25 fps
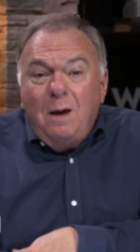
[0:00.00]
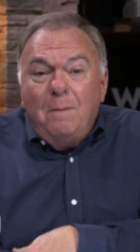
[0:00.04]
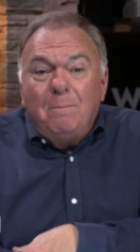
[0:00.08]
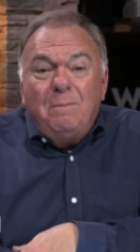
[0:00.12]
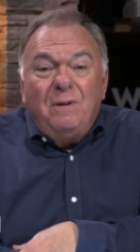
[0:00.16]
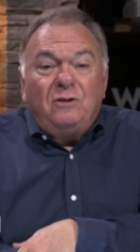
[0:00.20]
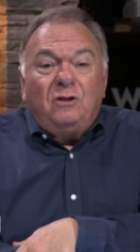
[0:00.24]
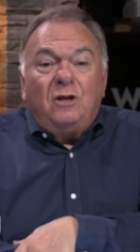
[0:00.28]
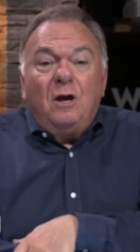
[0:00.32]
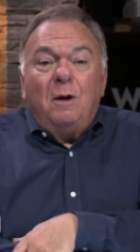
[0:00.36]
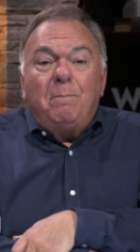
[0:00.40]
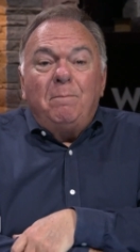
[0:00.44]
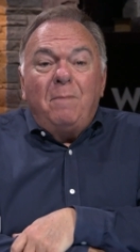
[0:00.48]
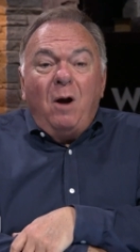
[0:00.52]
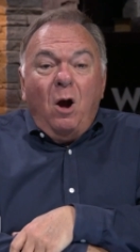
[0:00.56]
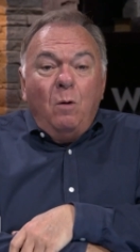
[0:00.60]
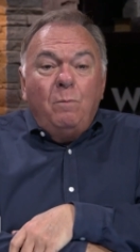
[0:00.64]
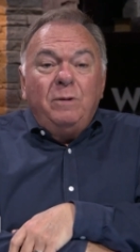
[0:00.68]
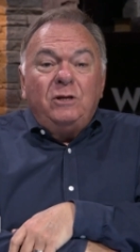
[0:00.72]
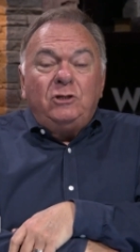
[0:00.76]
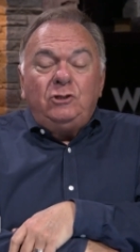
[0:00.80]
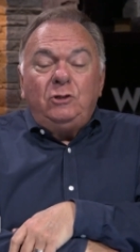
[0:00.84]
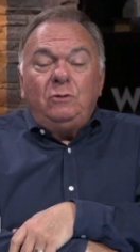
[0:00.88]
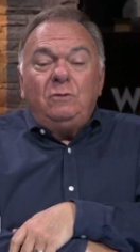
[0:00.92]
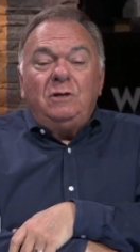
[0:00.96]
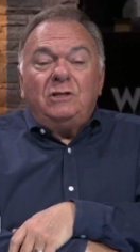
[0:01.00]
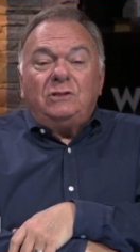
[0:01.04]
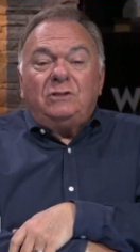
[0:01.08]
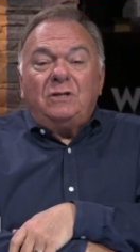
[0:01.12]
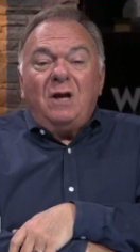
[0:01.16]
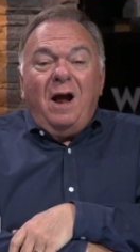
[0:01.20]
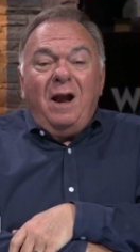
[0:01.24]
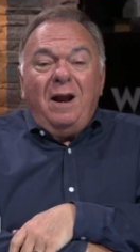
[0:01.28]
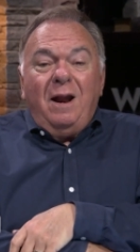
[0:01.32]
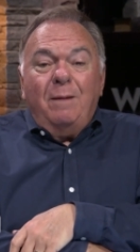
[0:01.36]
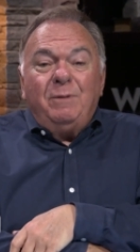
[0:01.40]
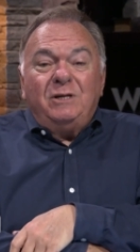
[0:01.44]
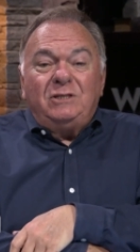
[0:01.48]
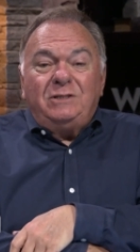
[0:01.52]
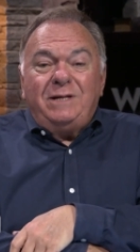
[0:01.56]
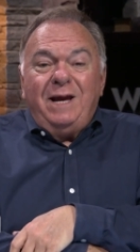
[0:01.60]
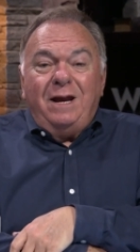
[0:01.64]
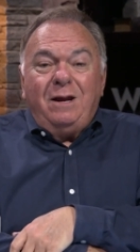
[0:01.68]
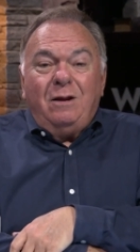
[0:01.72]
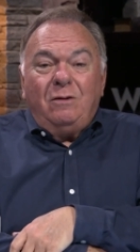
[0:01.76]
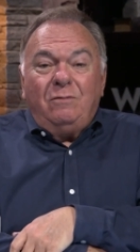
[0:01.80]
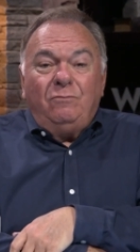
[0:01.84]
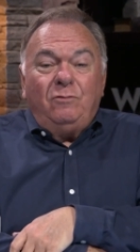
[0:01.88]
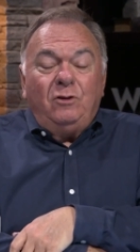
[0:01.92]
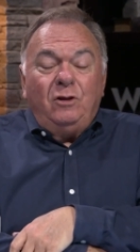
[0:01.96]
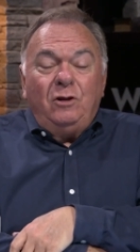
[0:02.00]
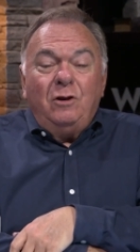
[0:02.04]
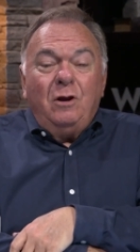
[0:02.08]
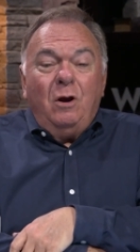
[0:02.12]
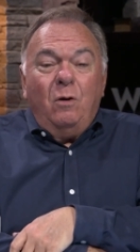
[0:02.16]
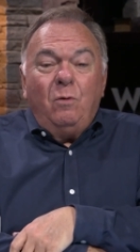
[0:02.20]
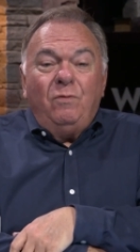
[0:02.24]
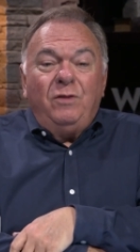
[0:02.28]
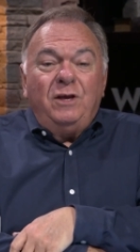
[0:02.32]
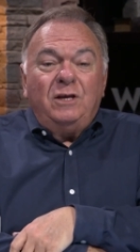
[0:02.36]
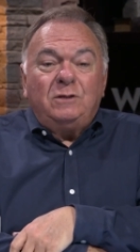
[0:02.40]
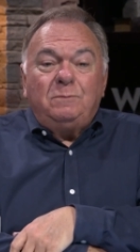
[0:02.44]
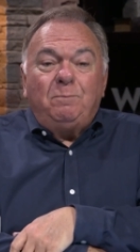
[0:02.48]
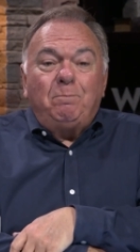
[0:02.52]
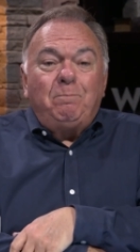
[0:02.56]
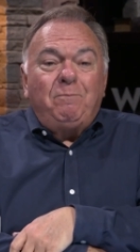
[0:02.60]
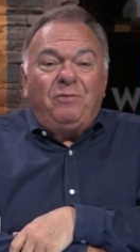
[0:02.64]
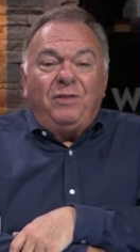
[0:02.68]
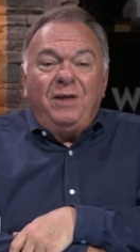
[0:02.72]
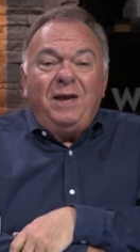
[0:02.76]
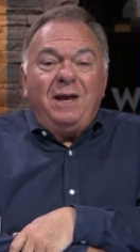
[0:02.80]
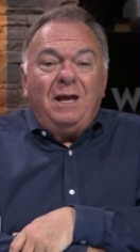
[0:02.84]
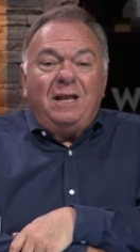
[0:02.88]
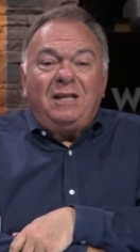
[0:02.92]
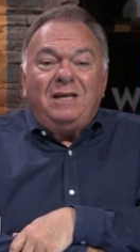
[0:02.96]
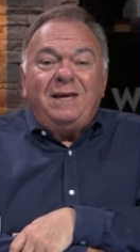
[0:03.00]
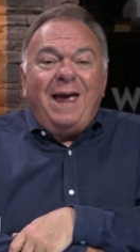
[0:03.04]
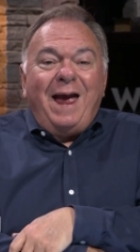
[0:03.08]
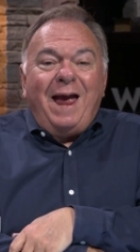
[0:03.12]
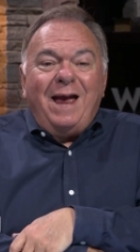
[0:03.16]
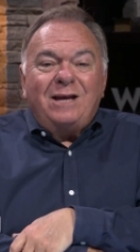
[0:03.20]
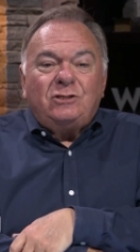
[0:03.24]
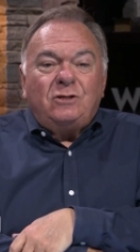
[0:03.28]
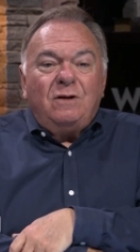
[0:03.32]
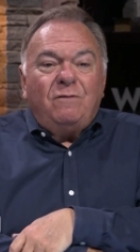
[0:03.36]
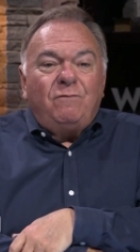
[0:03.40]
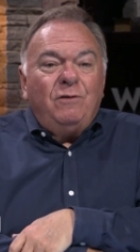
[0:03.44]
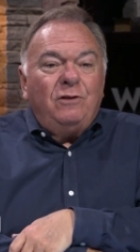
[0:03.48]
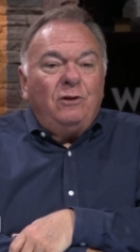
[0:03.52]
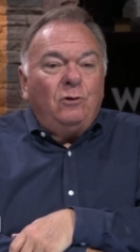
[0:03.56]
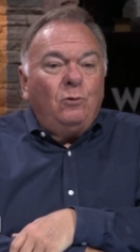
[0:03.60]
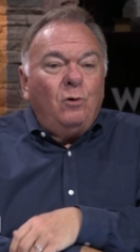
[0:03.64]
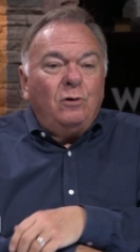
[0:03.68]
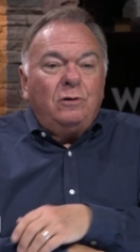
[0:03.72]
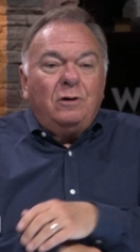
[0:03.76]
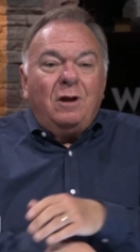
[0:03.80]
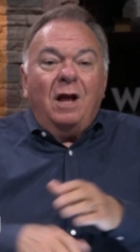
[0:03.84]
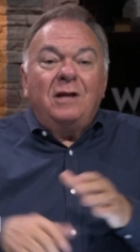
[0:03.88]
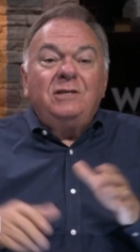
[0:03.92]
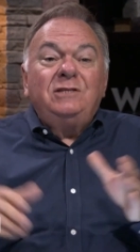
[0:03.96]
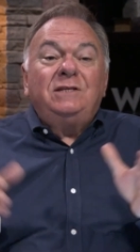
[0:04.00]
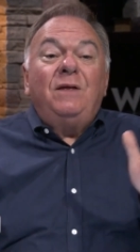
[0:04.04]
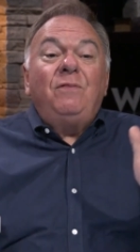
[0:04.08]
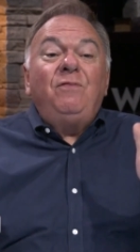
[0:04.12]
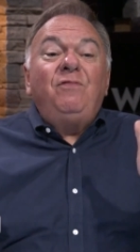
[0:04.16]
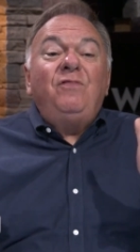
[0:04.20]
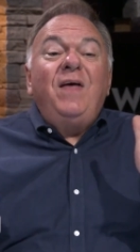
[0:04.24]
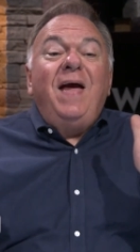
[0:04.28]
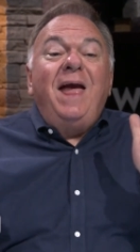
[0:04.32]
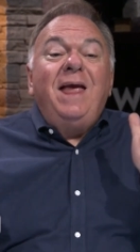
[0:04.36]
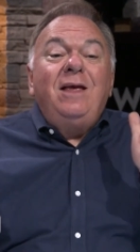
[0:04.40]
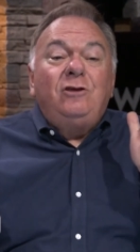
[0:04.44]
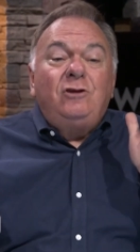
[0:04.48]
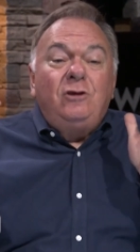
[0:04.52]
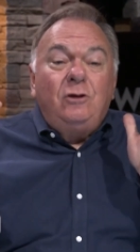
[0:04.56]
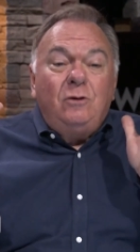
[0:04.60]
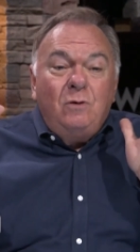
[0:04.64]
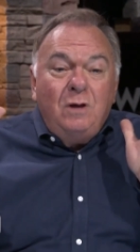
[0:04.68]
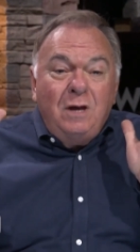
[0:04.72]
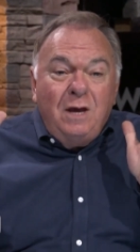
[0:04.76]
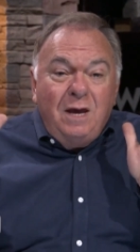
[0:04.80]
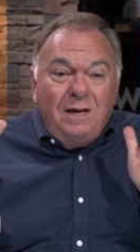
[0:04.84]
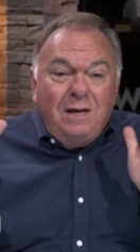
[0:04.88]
But the moment you decide, I'm going to take, you know, this thing and cast off on the Lord, God said, thank you.